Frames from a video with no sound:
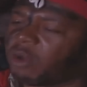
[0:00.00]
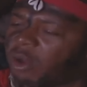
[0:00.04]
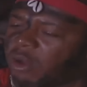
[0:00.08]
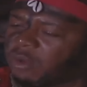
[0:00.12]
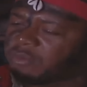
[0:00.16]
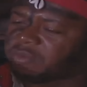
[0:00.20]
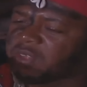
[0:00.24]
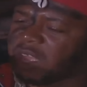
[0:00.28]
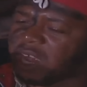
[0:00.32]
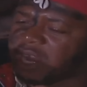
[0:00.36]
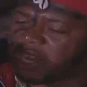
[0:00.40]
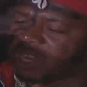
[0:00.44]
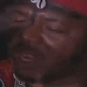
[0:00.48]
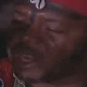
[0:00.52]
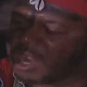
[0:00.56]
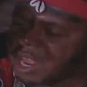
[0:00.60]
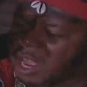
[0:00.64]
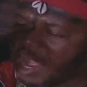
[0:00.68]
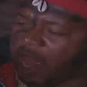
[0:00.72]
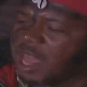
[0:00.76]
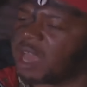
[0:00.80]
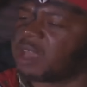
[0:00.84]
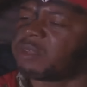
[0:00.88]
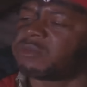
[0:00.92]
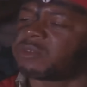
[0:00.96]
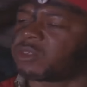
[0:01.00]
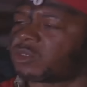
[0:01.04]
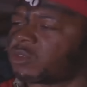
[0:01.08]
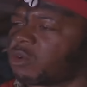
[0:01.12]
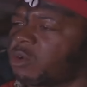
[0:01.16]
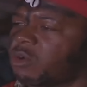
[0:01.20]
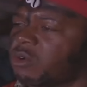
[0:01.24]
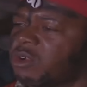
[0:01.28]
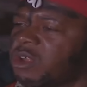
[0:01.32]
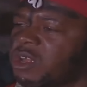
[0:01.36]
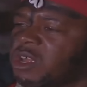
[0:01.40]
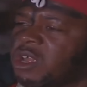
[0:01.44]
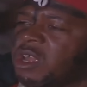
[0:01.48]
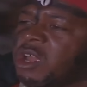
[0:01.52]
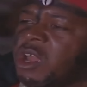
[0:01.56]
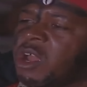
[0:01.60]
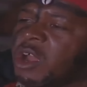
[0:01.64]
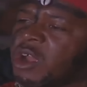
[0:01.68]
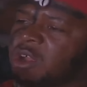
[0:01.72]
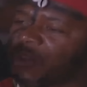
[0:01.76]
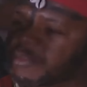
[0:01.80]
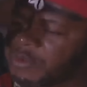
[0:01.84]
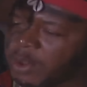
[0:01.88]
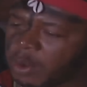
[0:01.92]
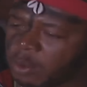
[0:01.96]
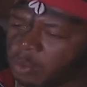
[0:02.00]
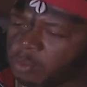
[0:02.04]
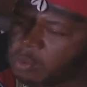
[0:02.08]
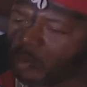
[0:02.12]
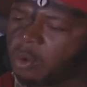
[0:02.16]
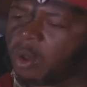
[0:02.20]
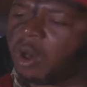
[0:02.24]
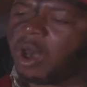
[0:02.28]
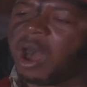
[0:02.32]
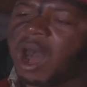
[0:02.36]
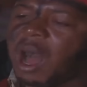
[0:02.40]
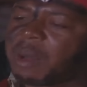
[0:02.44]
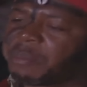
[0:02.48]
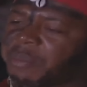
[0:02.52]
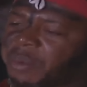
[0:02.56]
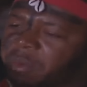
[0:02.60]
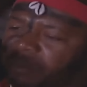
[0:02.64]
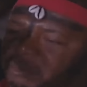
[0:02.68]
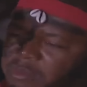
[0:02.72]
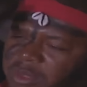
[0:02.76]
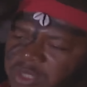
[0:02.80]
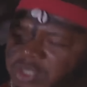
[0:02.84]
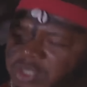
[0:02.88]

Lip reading: of the damn story, the world I've been